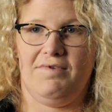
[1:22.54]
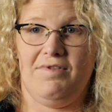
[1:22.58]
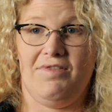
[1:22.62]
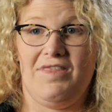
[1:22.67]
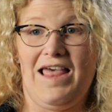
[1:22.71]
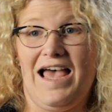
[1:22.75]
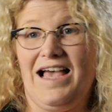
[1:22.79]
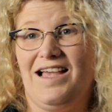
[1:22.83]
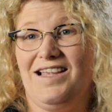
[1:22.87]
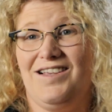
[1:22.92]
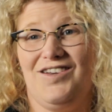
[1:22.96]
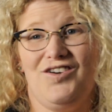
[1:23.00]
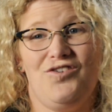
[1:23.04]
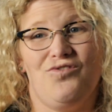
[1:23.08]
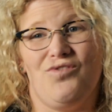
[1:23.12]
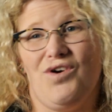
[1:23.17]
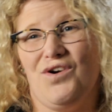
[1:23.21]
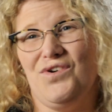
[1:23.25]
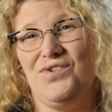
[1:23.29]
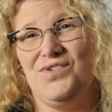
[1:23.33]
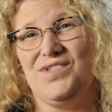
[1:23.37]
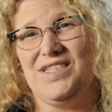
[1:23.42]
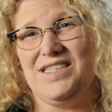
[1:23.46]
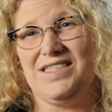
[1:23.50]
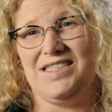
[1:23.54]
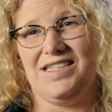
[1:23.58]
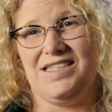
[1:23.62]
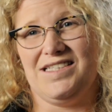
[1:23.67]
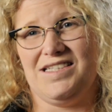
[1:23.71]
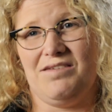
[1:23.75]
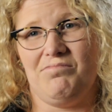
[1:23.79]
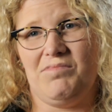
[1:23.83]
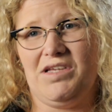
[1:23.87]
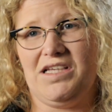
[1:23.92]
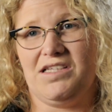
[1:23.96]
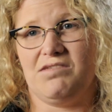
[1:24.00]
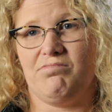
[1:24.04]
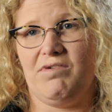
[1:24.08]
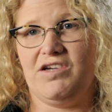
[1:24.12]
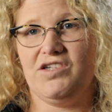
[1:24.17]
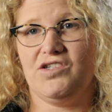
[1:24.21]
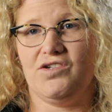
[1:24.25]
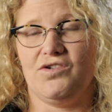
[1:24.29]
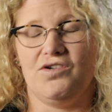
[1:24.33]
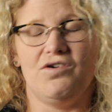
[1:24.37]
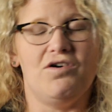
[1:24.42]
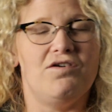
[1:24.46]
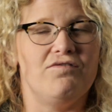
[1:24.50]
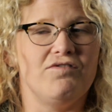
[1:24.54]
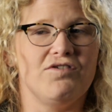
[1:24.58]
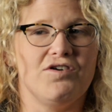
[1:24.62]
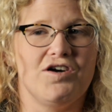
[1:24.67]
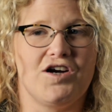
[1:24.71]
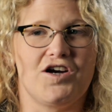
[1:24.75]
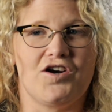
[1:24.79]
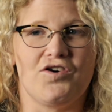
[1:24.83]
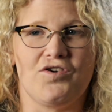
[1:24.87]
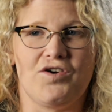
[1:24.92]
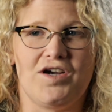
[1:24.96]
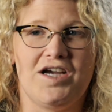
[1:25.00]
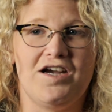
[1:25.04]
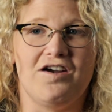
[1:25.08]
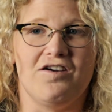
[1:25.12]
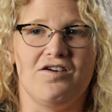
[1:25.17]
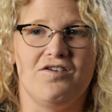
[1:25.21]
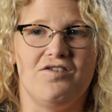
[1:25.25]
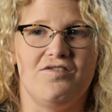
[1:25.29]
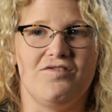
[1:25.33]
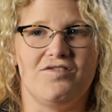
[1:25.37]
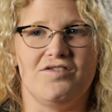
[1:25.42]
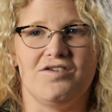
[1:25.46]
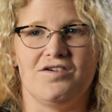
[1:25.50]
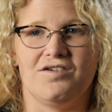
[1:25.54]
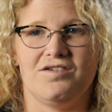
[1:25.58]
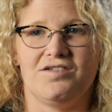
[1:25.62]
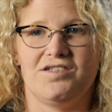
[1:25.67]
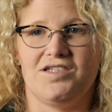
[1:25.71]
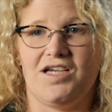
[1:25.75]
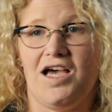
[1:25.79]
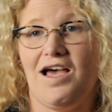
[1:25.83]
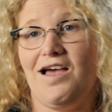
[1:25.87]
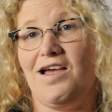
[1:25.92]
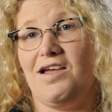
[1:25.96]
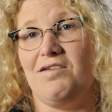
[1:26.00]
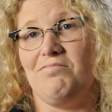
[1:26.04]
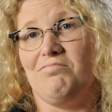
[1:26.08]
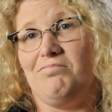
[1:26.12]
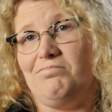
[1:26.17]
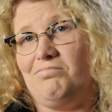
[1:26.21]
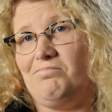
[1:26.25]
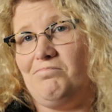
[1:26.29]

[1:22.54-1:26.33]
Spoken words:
that grows into something special over a career, over time.